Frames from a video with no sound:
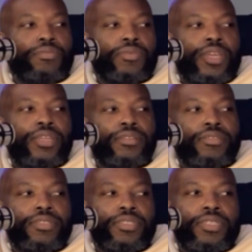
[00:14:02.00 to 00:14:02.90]
right?
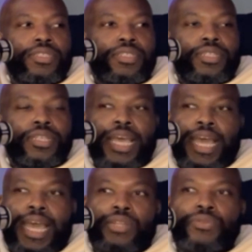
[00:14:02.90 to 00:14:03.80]

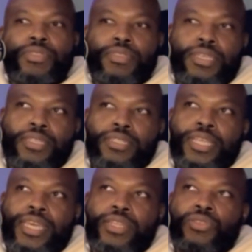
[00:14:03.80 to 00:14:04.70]
I don't think
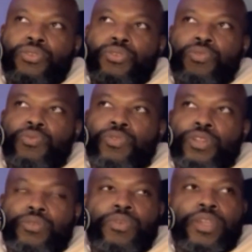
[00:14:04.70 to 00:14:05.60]
that you run
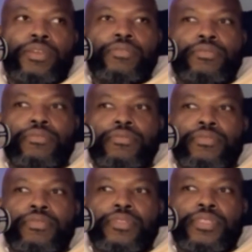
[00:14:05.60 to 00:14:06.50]
around
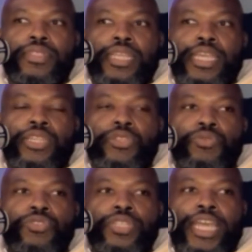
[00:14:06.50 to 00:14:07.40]
and you
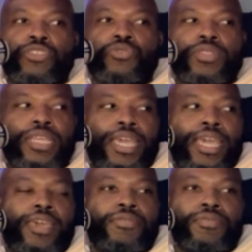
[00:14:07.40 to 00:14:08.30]
naturally
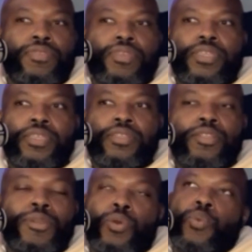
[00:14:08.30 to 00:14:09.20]
have, no
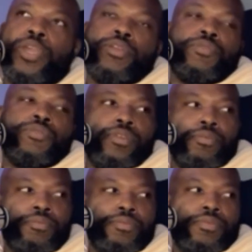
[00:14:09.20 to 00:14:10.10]
matter where you're
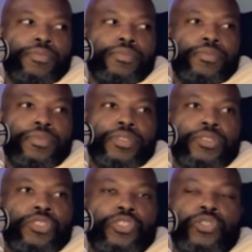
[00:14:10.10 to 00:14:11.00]
from,
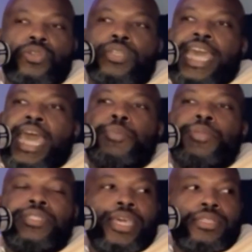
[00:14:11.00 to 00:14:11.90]
certain
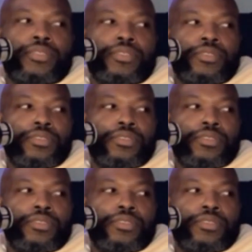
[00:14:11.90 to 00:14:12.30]
appetites